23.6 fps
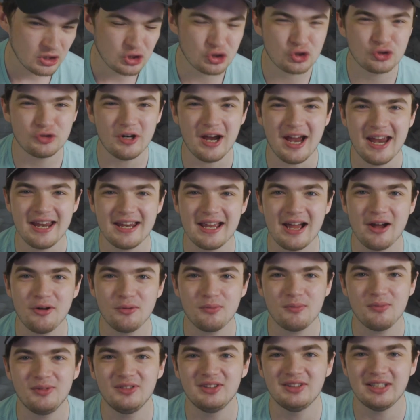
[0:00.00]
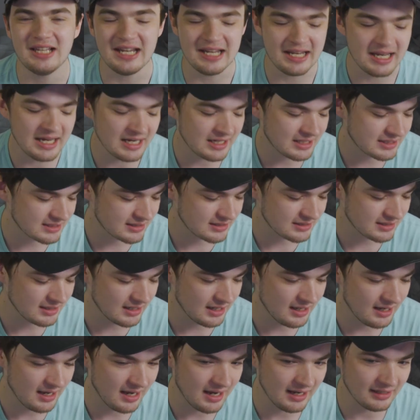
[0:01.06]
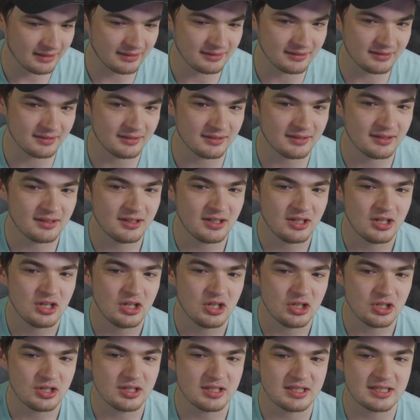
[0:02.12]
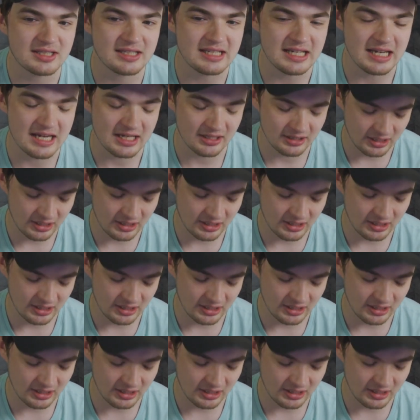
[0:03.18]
trying out Linux and seeing